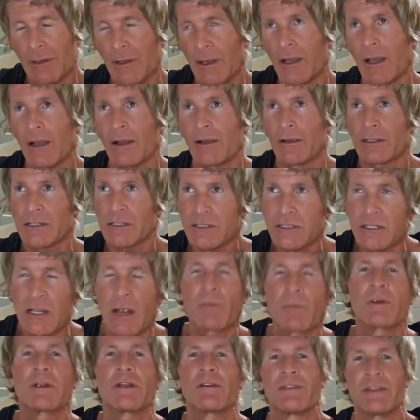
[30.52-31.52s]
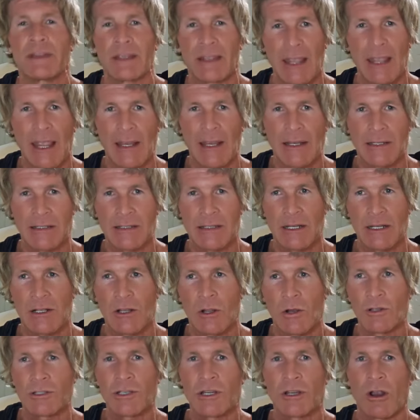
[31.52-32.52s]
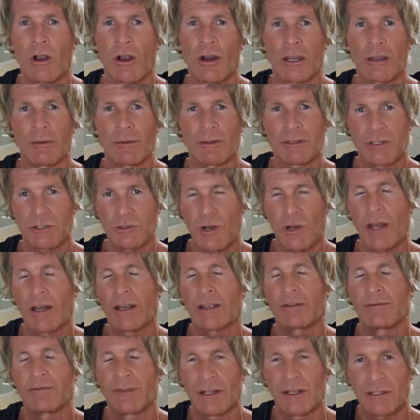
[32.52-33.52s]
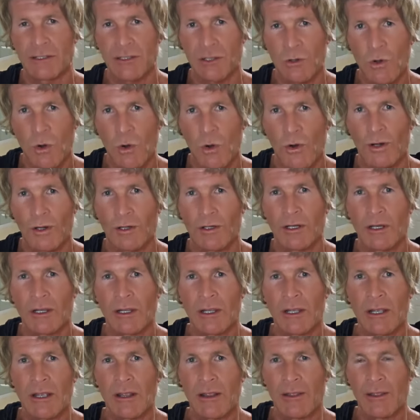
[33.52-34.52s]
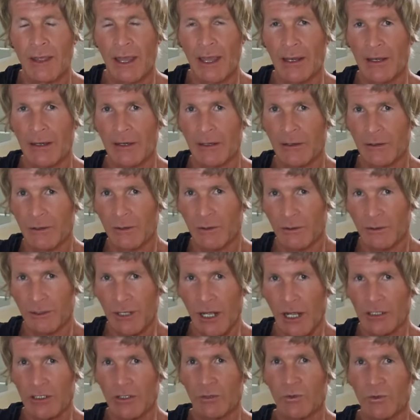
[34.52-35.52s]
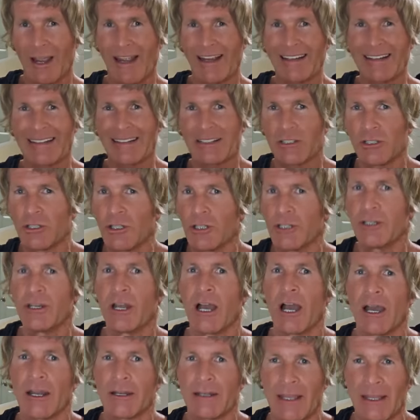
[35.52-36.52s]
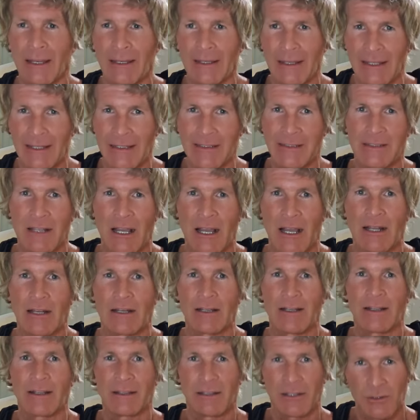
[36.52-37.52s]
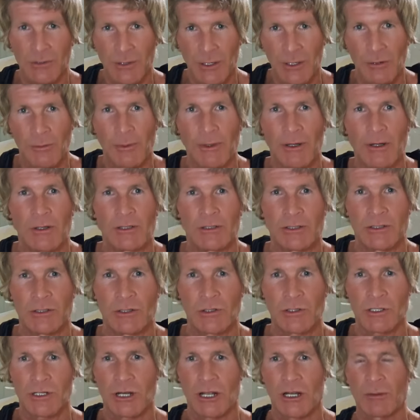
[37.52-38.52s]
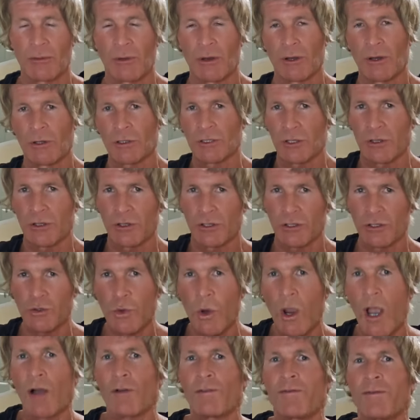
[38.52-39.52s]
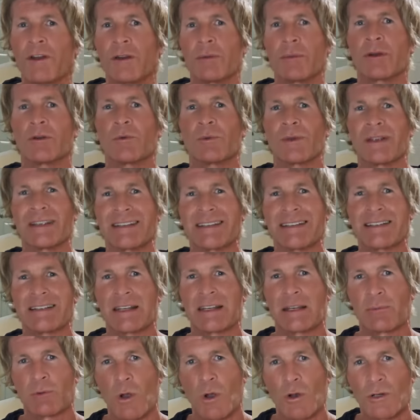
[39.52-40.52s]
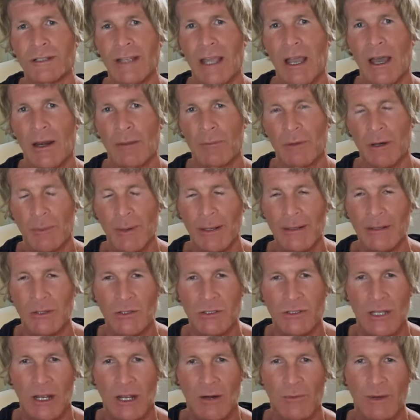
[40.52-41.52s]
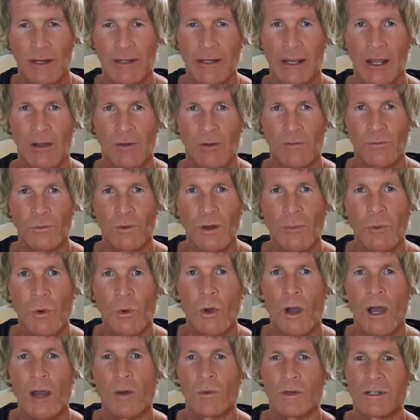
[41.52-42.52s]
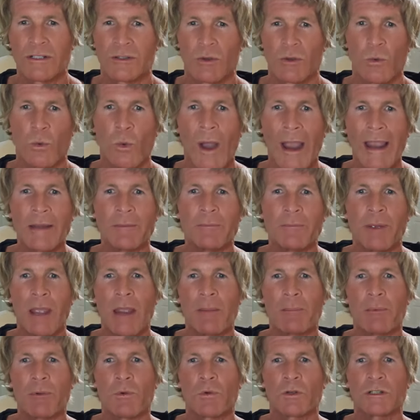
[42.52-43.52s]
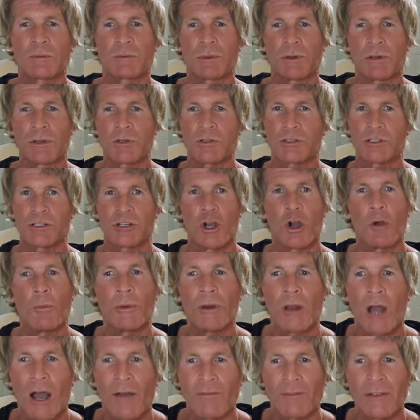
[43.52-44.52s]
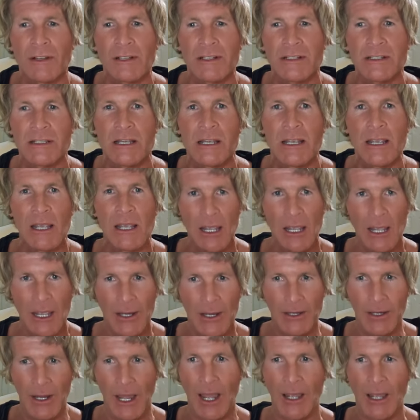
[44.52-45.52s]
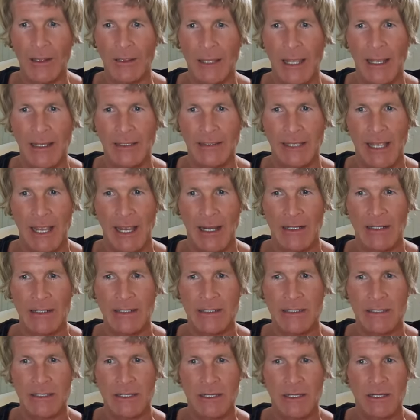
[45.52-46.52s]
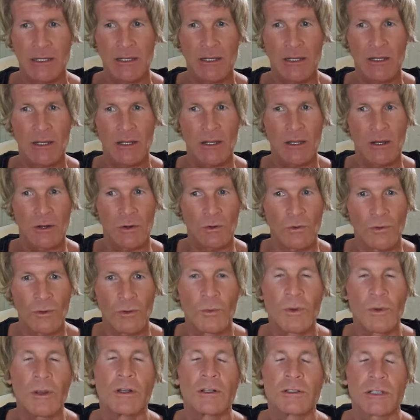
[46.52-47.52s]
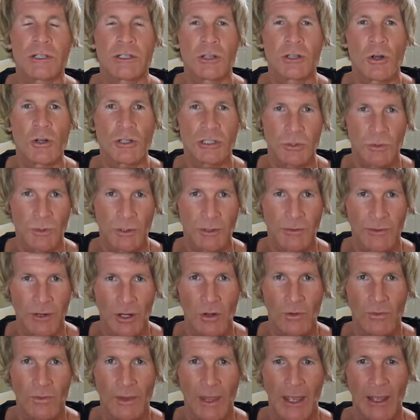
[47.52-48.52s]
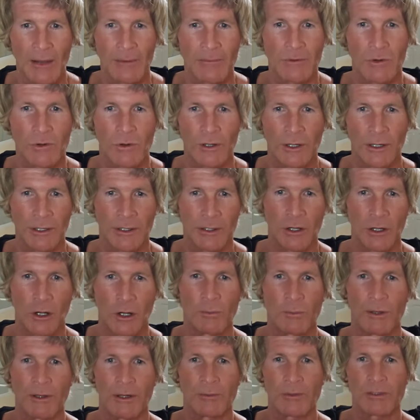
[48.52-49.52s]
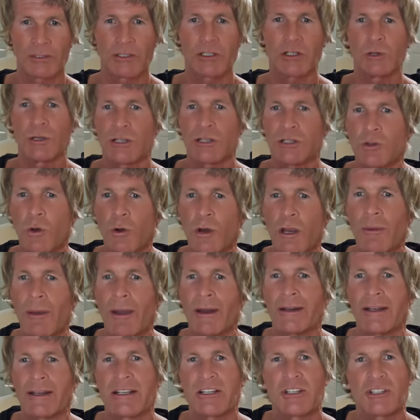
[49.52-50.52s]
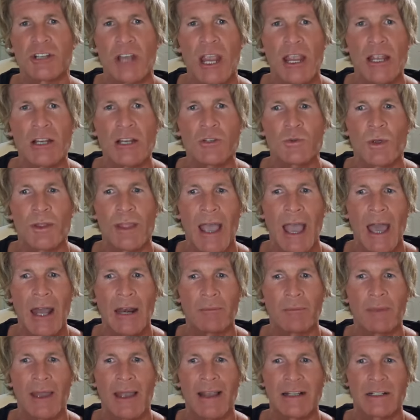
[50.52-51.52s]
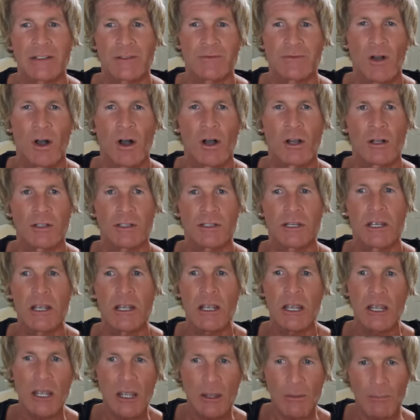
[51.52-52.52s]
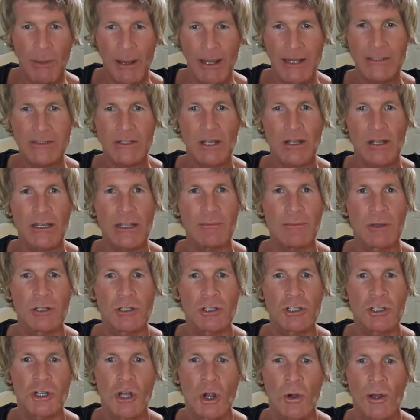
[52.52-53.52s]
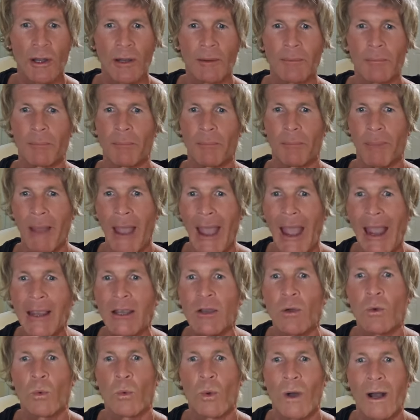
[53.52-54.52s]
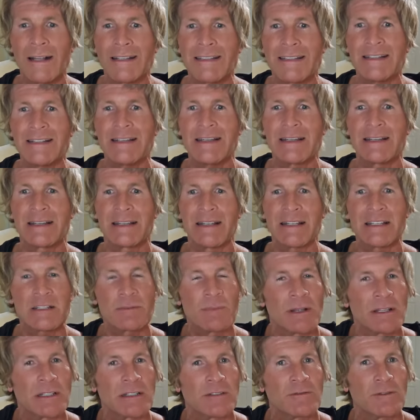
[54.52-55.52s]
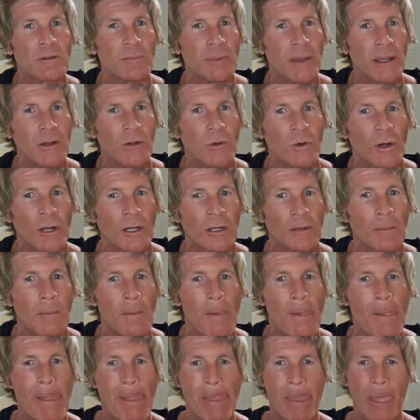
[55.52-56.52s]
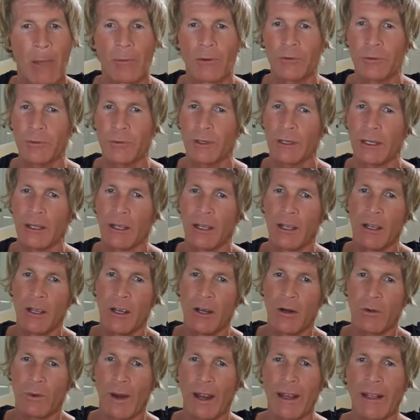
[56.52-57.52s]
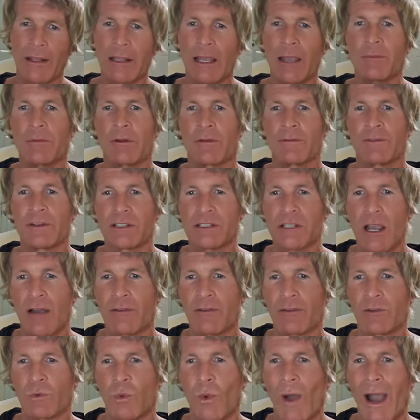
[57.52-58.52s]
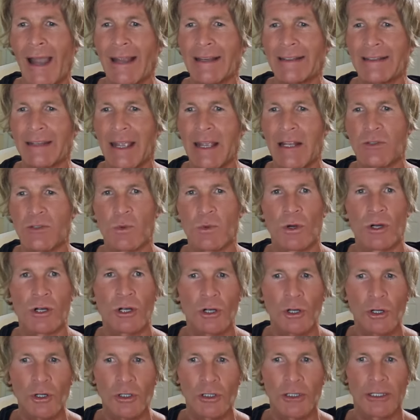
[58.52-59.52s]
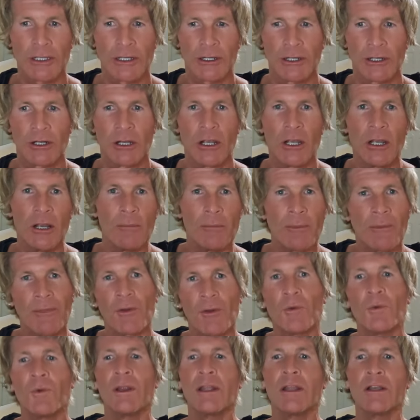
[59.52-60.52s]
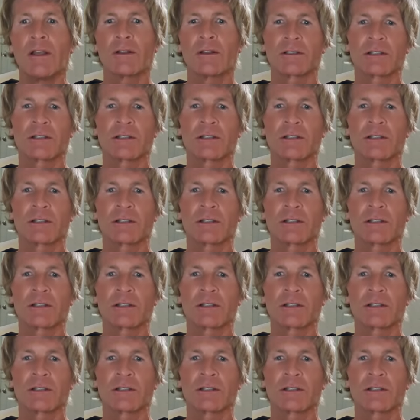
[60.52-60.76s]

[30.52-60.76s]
uh, summary of the case and closing arguments and trying to convince the court that Dr. Wright could not and is not the creator of Bitcoin, Satoshi Nakamoto. So there's 12 fundamental reasons that he broke down. I'm going to break those down right now. Number one was the white paper was produced in open office, not LaTeX. The real Satoshi would have known that, according to Copa. Number two, a story about an exchange with Adam Back is false, based on emails showing Back wasn't dismissive of Bitcoin. Number three, Wright claimed to have discovered Wei Dai's work earlier, but the real